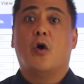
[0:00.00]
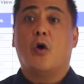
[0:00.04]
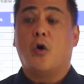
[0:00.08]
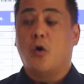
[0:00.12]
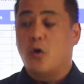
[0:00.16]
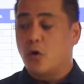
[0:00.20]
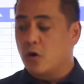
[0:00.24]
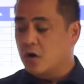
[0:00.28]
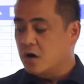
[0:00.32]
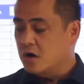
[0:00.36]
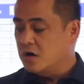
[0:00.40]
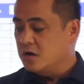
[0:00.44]

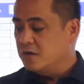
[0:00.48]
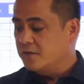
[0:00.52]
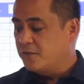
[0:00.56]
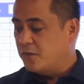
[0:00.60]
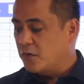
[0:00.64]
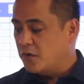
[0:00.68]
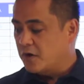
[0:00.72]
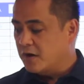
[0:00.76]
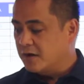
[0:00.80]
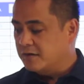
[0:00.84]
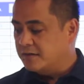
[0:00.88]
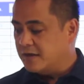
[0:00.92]
Or,
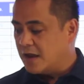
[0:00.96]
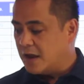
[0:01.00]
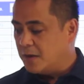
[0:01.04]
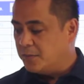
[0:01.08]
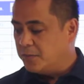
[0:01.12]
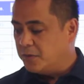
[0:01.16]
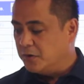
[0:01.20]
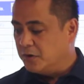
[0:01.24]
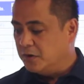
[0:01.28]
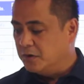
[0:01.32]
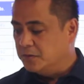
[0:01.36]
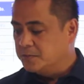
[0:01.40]
for
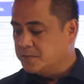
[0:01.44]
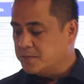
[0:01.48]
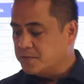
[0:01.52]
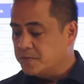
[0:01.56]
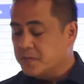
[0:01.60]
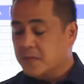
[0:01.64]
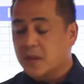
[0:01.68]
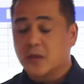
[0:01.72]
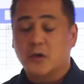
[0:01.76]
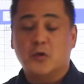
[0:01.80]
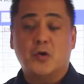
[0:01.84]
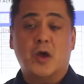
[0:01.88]
example,
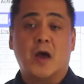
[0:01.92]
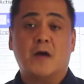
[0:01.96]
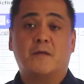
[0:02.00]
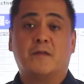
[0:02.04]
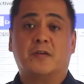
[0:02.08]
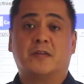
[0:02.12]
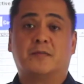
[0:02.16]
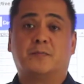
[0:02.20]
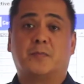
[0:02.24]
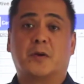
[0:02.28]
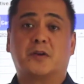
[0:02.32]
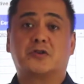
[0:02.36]
you
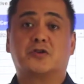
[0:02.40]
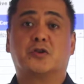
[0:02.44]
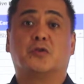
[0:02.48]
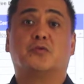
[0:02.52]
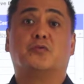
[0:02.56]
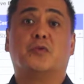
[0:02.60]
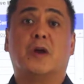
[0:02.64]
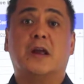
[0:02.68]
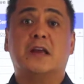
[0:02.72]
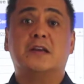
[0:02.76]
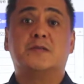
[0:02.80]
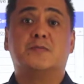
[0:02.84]
have a
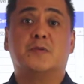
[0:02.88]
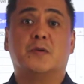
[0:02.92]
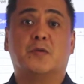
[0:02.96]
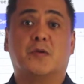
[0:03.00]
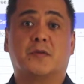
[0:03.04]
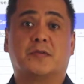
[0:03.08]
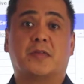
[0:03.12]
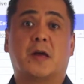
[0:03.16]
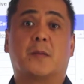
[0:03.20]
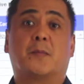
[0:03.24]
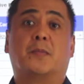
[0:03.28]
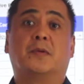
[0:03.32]
special arrangement
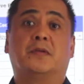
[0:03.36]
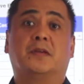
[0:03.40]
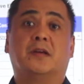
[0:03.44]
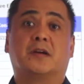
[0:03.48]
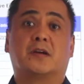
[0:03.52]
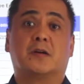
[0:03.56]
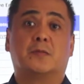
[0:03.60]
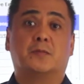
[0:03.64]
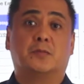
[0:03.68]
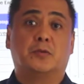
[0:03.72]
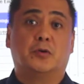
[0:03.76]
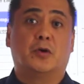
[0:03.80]
with that
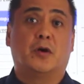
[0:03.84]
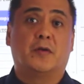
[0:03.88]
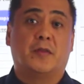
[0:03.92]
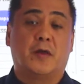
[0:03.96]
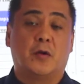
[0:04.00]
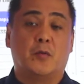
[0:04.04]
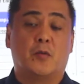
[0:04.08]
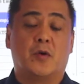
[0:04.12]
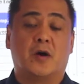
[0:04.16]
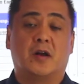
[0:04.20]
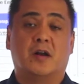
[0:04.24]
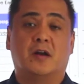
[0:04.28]
particular employee.
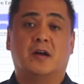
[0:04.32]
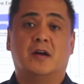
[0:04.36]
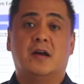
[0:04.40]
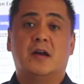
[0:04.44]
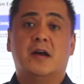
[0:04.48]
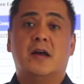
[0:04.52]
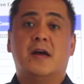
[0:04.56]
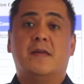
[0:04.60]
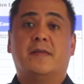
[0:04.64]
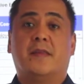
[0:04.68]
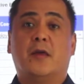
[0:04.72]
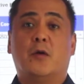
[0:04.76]

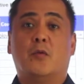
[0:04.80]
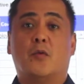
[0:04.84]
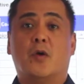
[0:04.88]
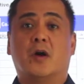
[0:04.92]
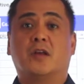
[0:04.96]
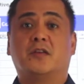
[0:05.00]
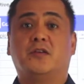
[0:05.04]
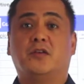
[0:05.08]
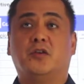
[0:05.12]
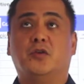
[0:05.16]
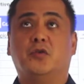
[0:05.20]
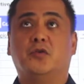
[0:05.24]
They
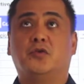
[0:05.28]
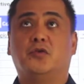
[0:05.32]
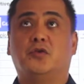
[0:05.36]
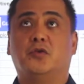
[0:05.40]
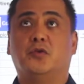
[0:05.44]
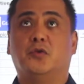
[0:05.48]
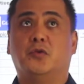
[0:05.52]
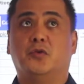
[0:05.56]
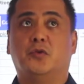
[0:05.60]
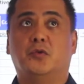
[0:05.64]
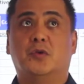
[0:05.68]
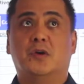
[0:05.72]
want you
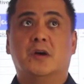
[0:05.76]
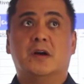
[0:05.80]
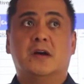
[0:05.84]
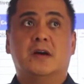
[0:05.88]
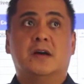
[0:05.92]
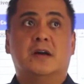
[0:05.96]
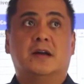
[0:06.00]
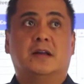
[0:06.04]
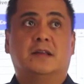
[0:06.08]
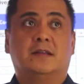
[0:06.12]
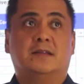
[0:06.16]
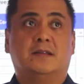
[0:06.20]
to
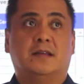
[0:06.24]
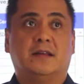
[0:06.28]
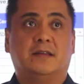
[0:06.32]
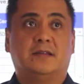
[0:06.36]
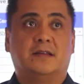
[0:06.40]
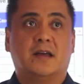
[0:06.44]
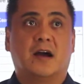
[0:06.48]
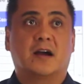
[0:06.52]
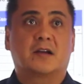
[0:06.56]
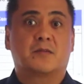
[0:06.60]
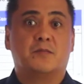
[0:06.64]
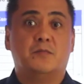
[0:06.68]

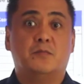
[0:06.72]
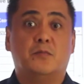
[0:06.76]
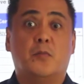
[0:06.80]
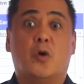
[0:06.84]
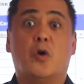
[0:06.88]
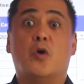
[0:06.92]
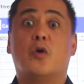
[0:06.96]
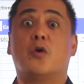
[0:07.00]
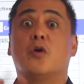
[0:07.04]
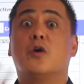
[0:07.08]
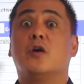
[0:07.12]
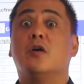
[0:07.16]
deduct
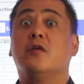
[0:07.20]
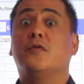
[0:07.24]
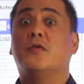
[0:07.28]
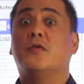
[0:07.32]
more